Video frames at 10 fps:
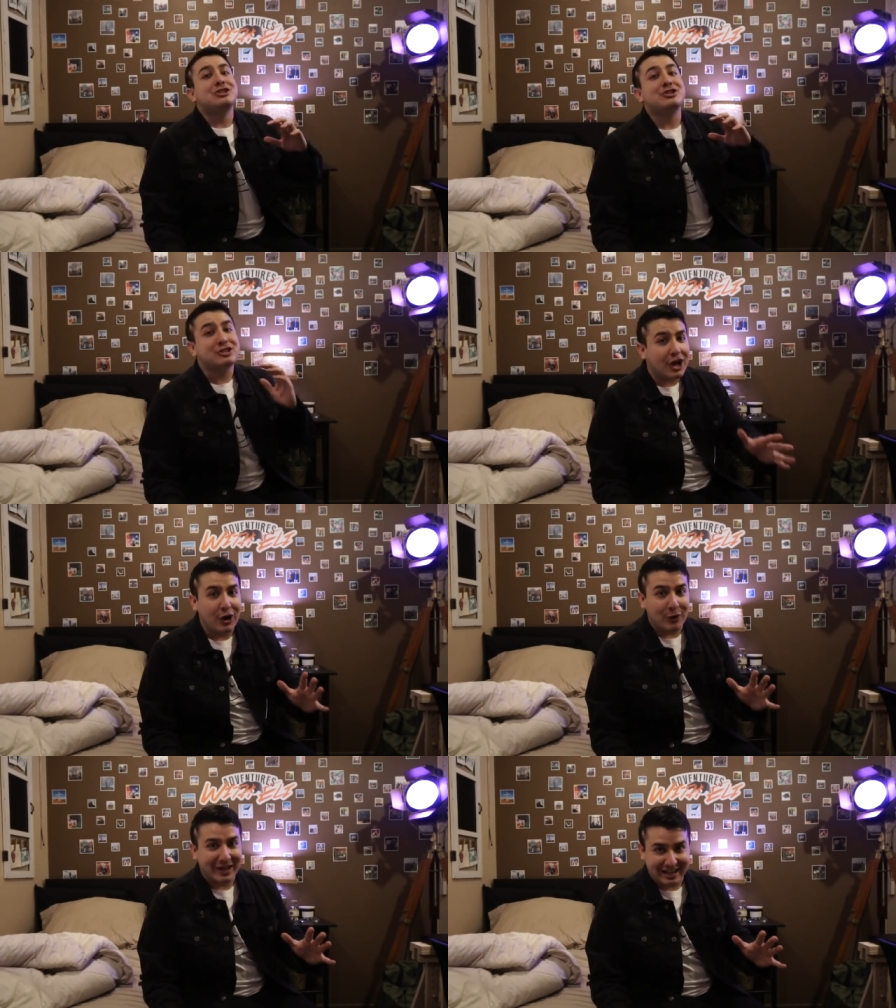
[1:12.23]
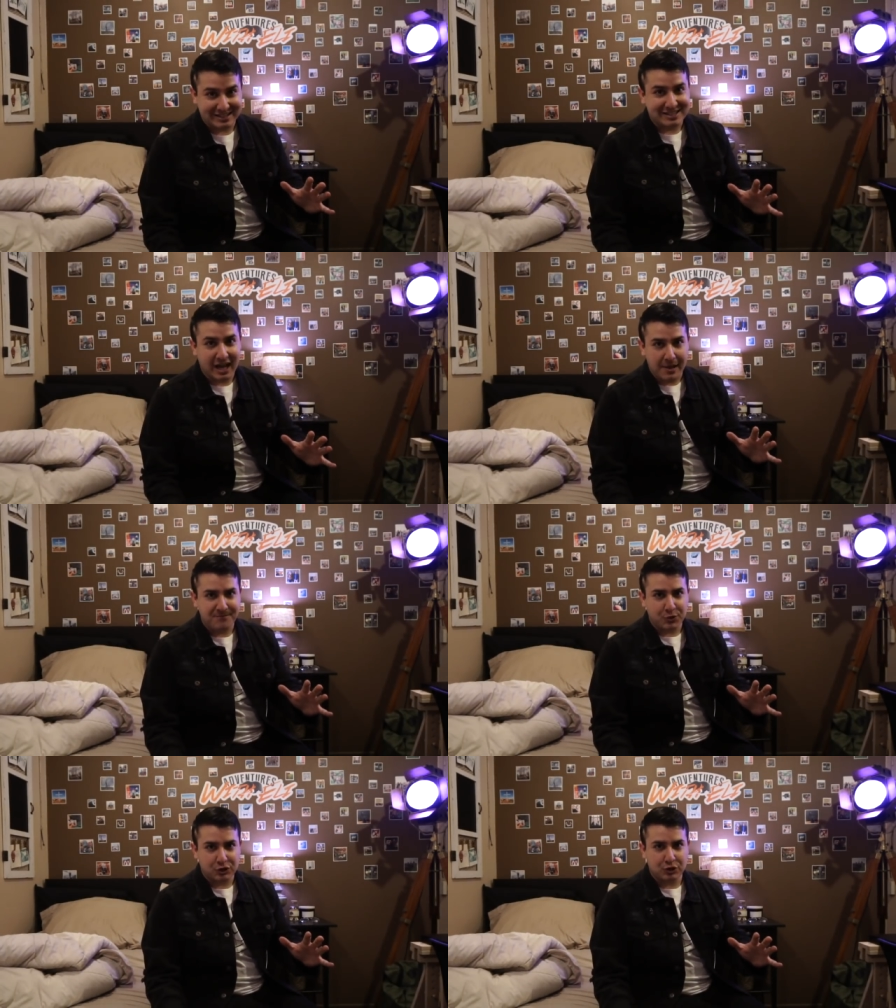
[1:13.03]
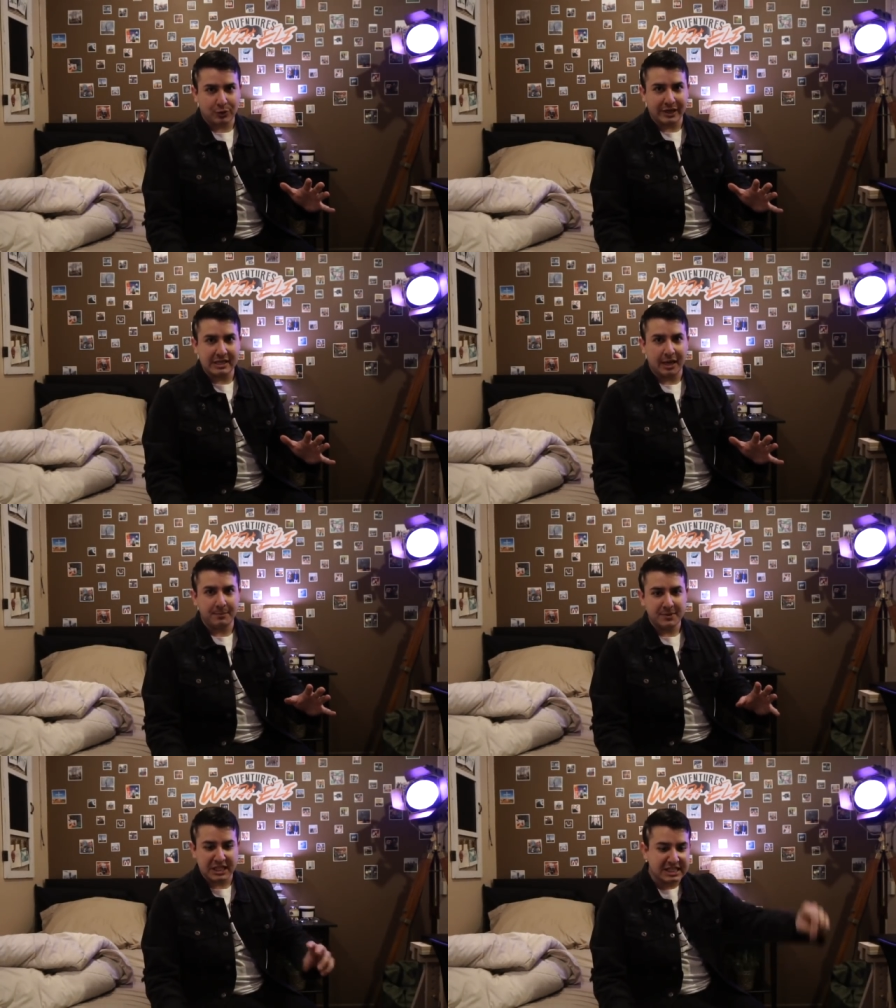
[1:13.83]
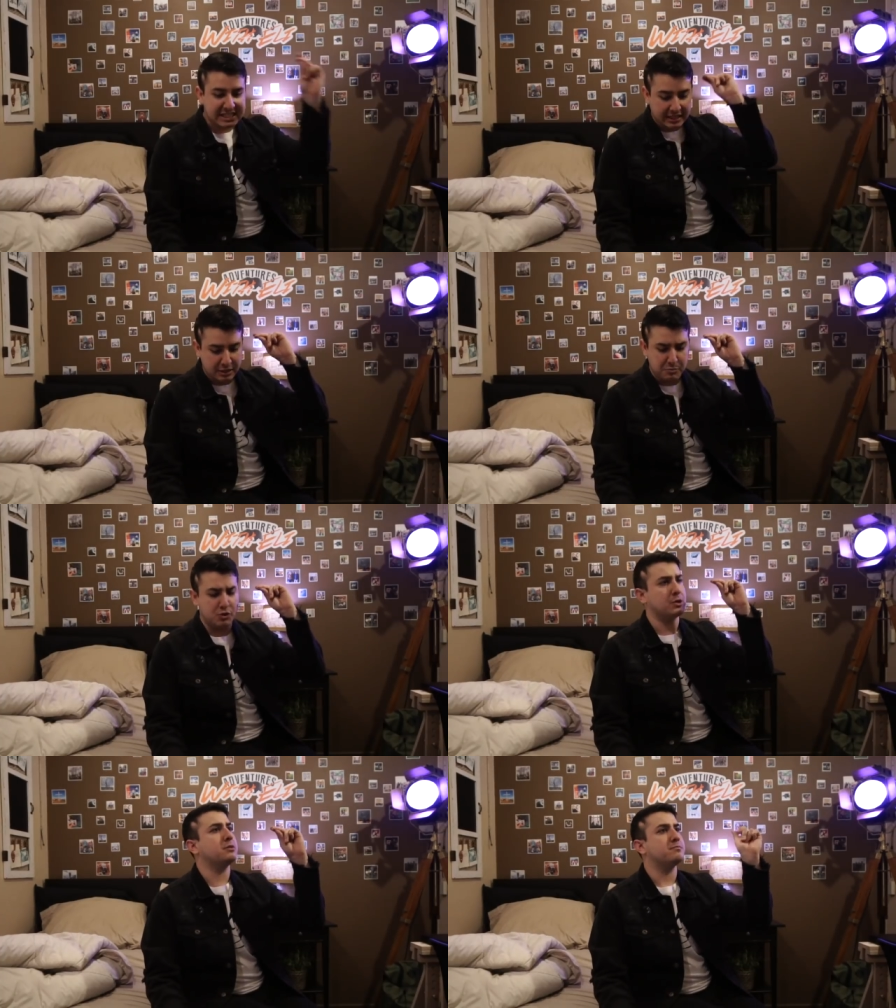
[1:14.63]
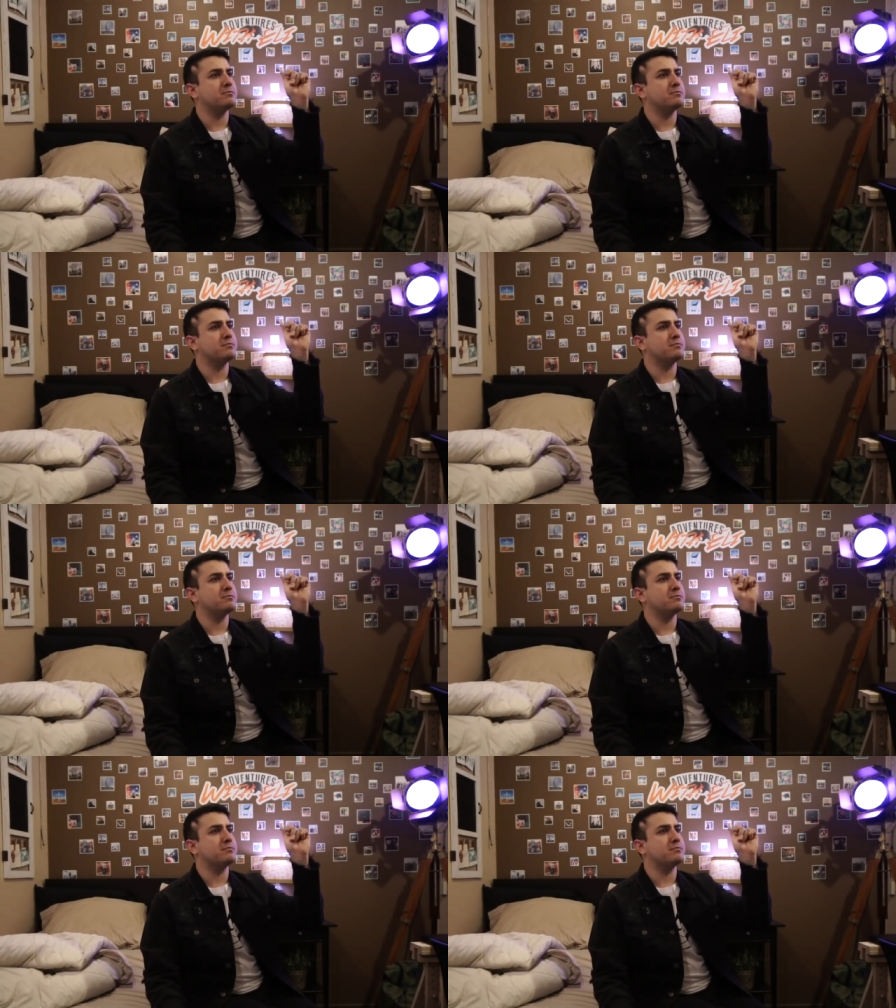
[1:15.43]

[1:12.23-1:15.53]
So it's time for story time. Set the mood.